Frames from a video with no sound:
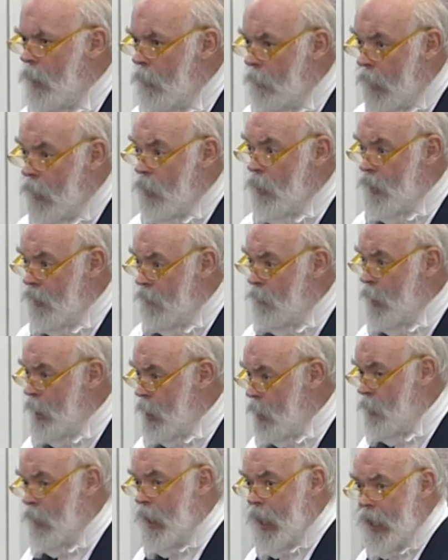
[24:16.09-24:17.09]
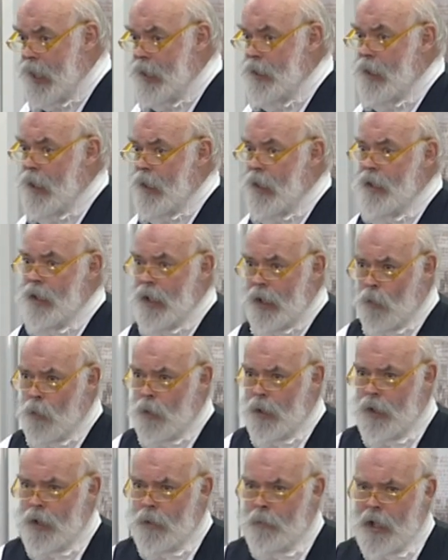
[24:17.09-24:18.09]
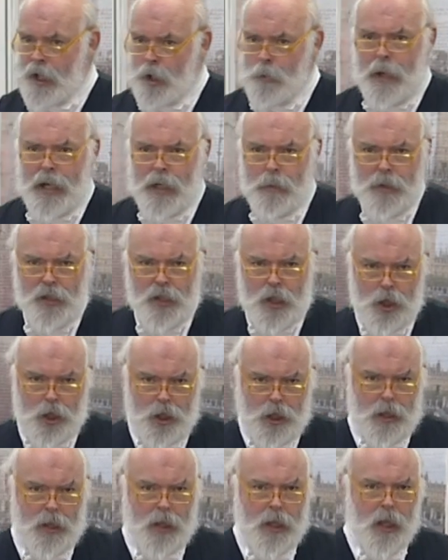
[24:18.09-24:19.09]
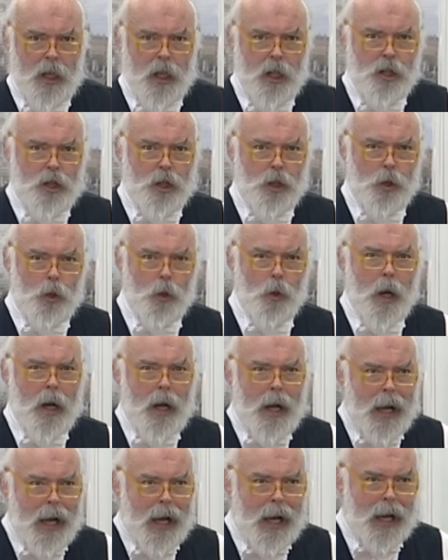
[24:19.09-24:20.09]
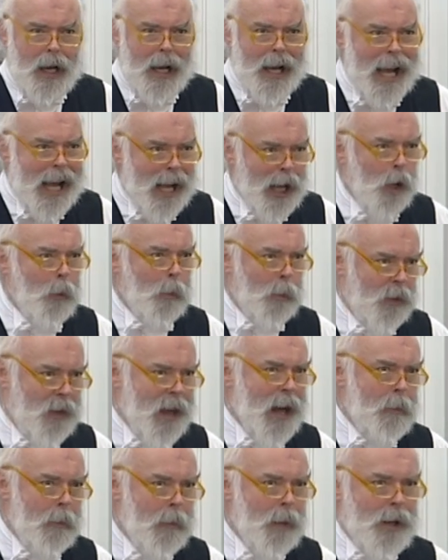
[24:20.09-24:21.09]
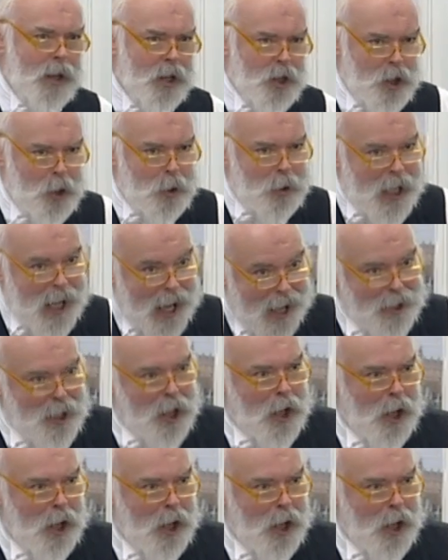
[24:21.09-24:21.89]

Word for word: because if we do that, then I think we're in a much better position to uh, help them do the other